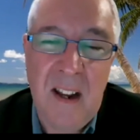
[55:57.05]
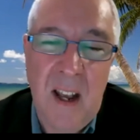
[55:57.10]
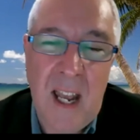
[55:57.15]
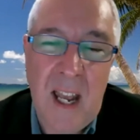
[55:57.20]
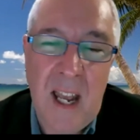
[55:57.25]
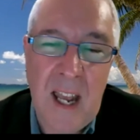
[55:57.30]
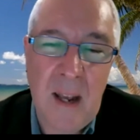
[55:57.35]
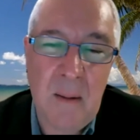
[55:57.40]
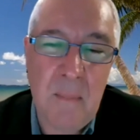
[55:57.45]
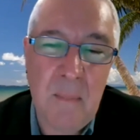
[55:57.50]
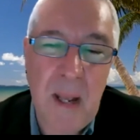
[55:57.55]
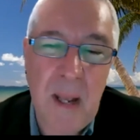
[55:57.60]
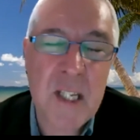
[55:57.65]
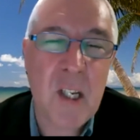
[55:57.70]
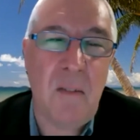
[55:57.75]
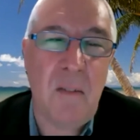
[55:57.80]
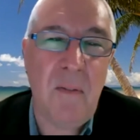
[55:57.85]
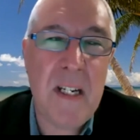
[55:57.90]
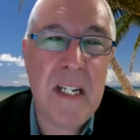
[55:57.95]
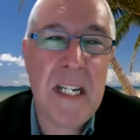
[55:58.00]
Um, as
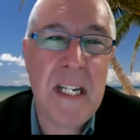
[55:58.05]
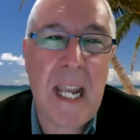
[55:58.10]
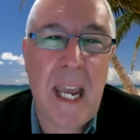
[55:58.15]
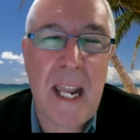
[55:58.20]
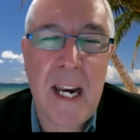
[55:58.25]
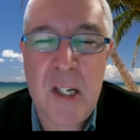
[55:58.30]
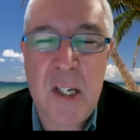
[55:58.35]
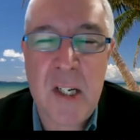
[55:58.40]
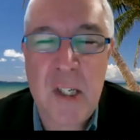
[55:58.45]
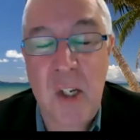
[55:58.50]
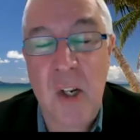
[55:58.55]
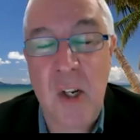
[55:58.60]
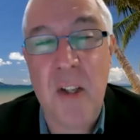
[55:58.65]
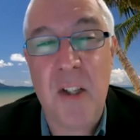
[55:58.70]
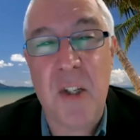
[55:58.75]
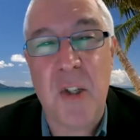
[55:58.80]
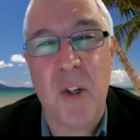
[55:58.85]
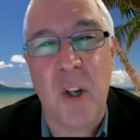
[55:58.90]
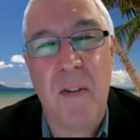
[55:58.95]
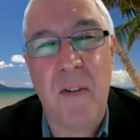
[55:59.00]
I've indicated to you,
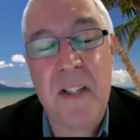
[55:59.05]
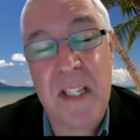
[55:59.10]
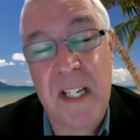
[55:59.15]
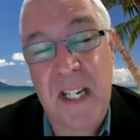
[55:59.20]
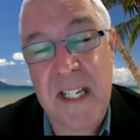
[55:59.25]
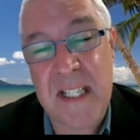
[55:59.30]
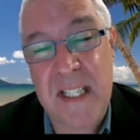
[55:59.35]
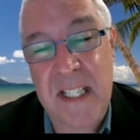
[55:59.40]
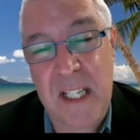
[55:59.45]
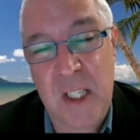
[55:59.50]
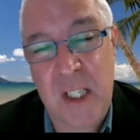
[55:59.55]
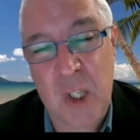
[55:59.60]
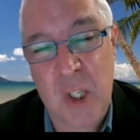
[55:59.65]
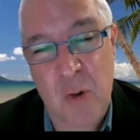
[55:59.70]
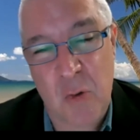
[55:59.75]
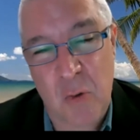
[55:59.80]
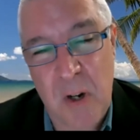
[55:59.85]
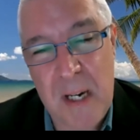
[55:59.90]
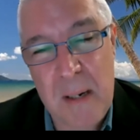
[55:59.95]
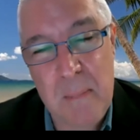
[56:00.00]
the servicing is
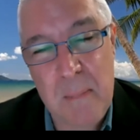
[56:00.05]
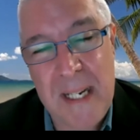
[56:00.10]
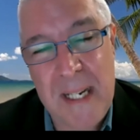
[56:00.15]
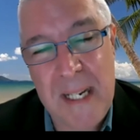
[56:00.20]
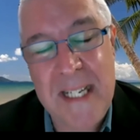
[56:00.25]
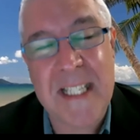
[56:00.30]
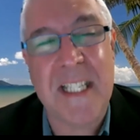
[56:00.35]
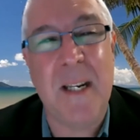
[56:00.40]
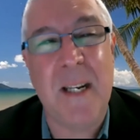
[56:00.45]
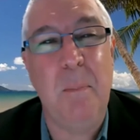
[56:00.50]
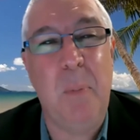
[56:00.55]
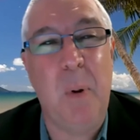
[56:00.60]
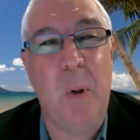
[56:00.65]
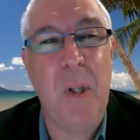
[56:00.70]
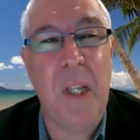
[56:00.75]
extremely simple.